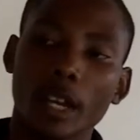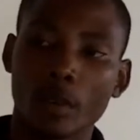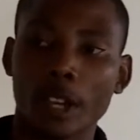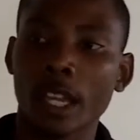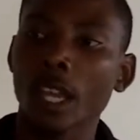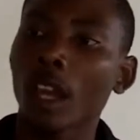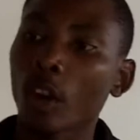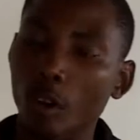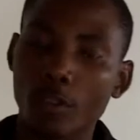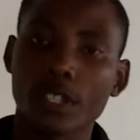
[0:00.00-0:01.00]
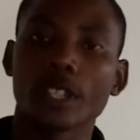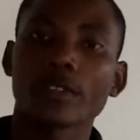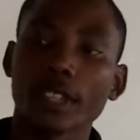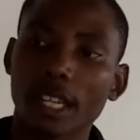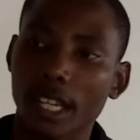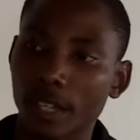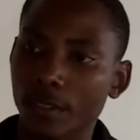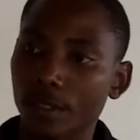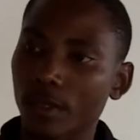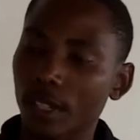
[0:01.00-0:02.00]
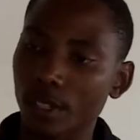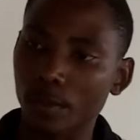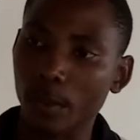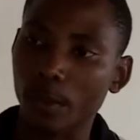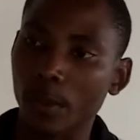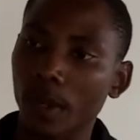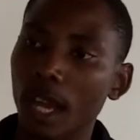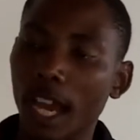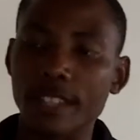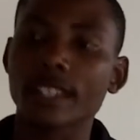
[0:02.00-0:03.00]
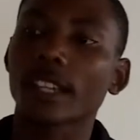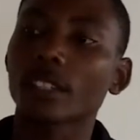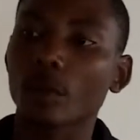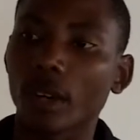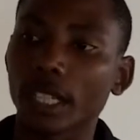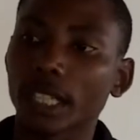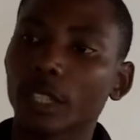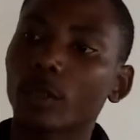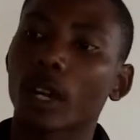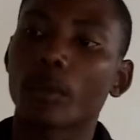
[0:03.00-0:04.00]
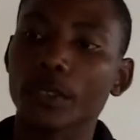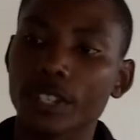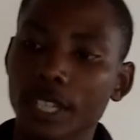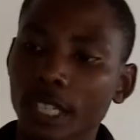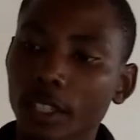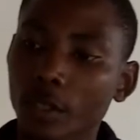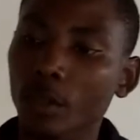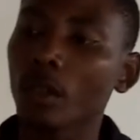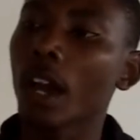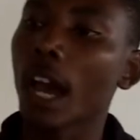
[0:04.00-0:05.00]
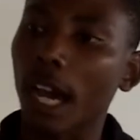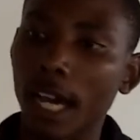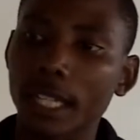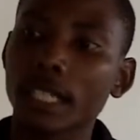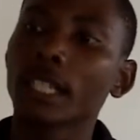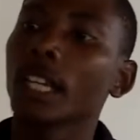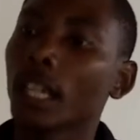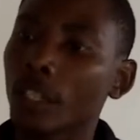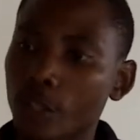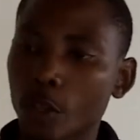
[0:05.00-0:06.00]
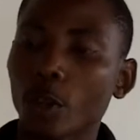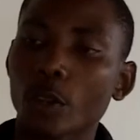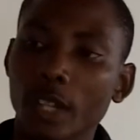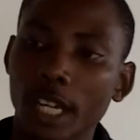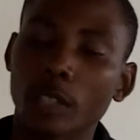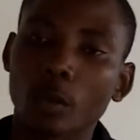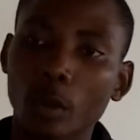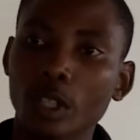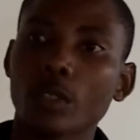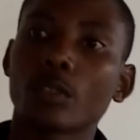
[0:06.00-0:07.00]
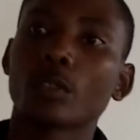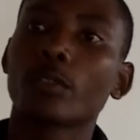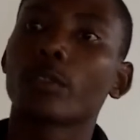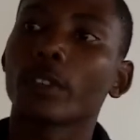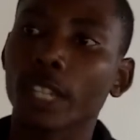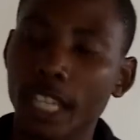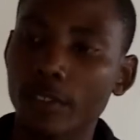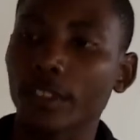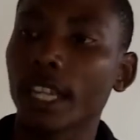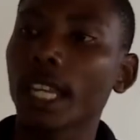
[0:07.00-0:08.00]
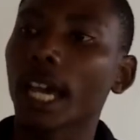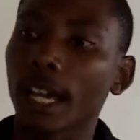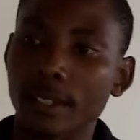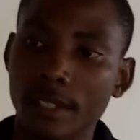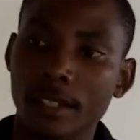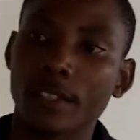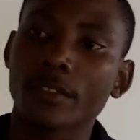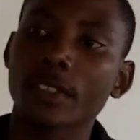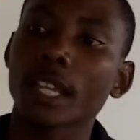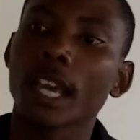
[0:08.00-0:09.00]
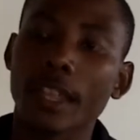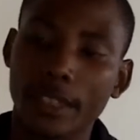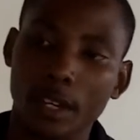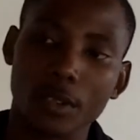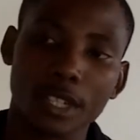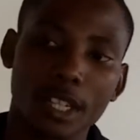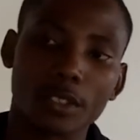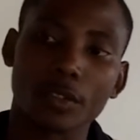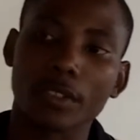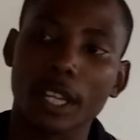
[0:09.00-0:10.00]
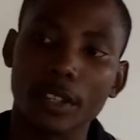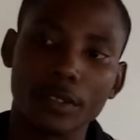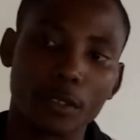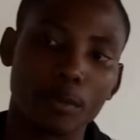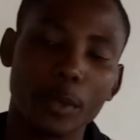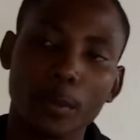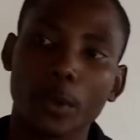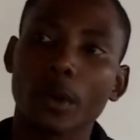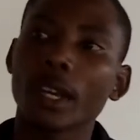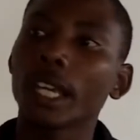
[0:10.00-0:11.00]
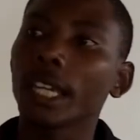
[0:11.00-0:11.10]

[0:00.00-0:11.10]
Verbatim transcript: a way of saving lives to these people. I just wanted to appreciate you and show you that what you've given has saved thousands of lives of people